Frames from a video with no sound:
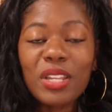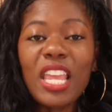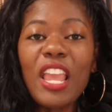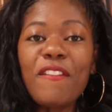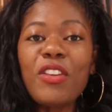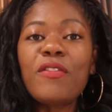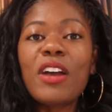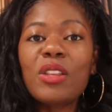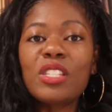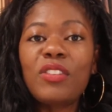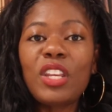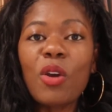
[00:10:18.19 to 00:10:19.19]
If you found
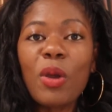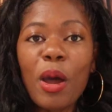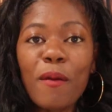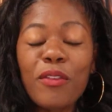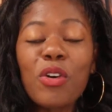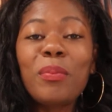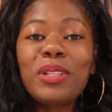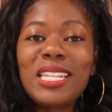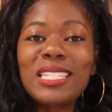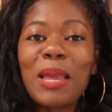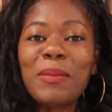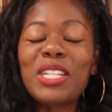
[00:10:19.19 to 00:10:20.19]
this video helpful,
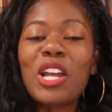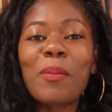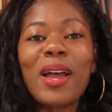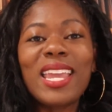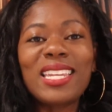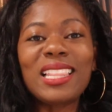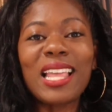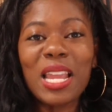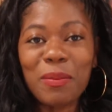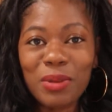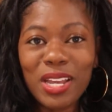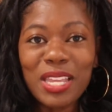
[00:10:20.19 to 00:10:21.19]
please let me know by hitting the
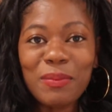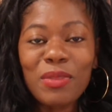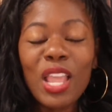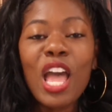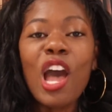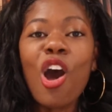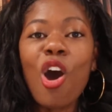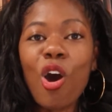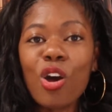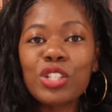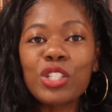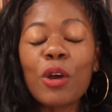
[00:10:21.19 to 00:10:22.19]
like button.
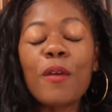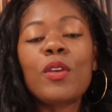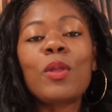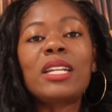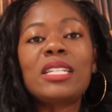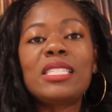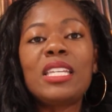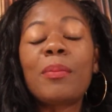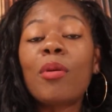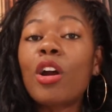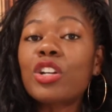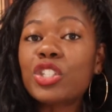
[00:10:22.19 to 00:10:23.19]
Also, if you'd like to see a
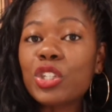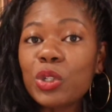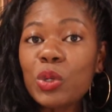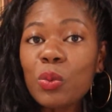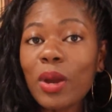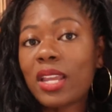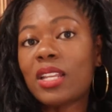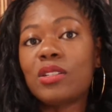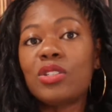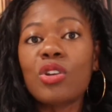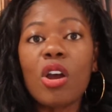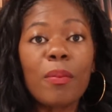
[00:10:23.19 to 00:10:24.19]
part 2 where I
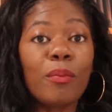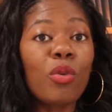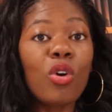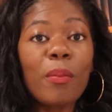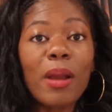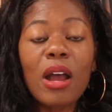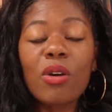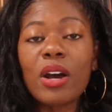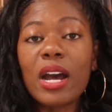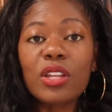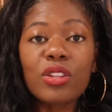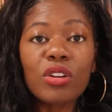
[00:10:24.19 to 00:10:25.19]
can talk more about
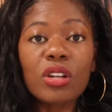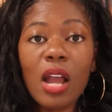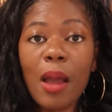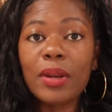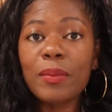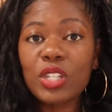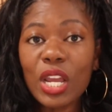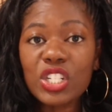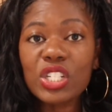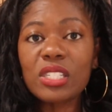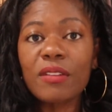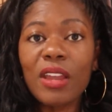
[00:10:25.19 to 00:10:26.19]
other common
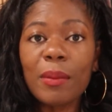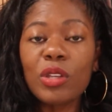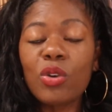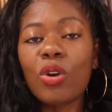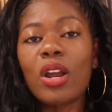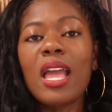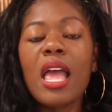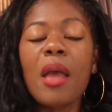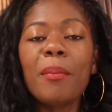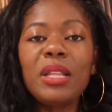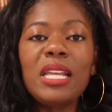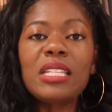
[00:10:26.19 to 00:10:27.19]
objections in family court,
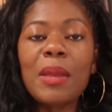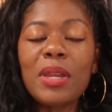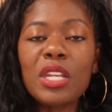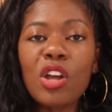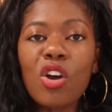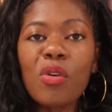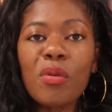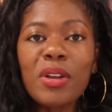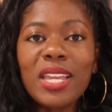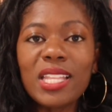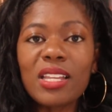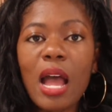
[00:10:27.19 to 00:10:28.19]
please let me know
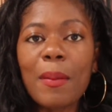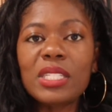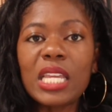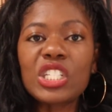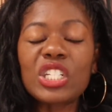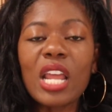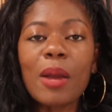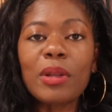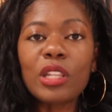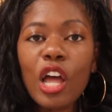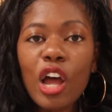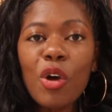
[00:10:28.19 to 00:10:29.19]
in the comment section down
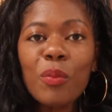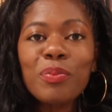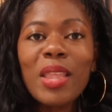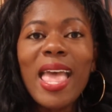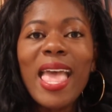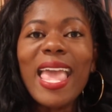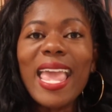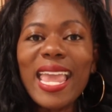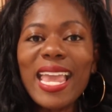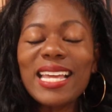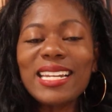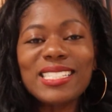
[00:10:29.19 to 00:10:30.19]
below.
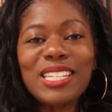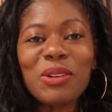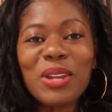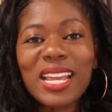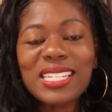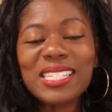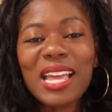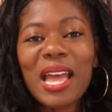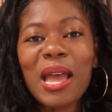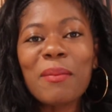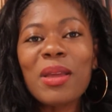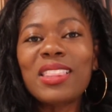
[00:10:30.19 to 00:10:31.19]
And until next
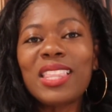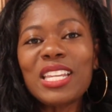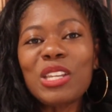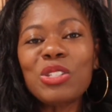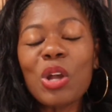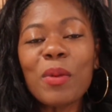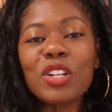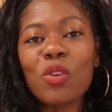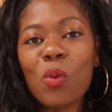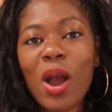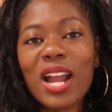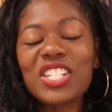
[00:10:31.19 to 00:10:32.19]
time, thank you so much
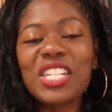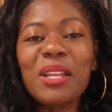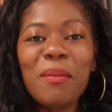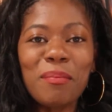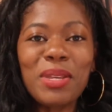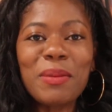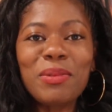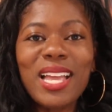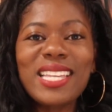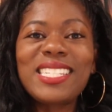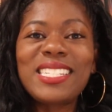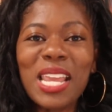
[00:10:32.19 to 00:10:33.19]
for watching. Be
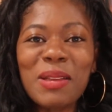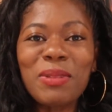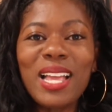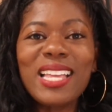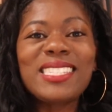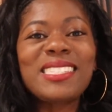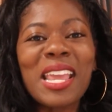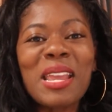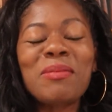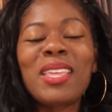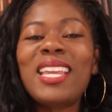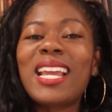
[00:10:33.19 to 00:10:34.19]
blessed, stay blessed,
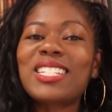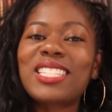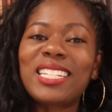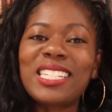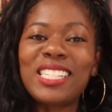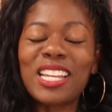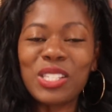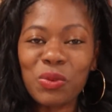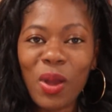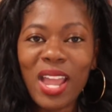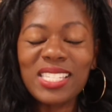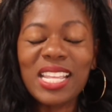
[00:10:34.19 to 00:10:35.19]
same thing. I just like to say it
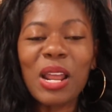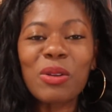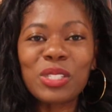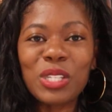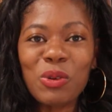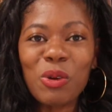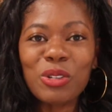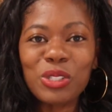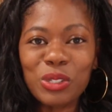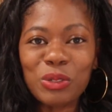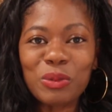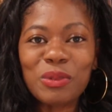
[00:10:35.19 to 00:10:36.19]
twice, and I'll see you all
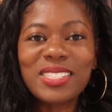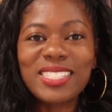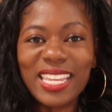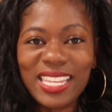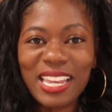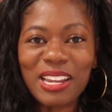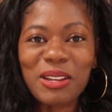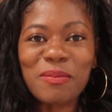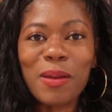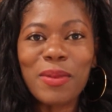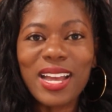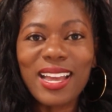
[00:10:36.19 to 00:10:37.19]
soon. Take care.
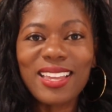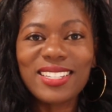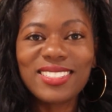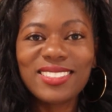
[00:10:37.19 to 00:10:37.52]
Bye-bye.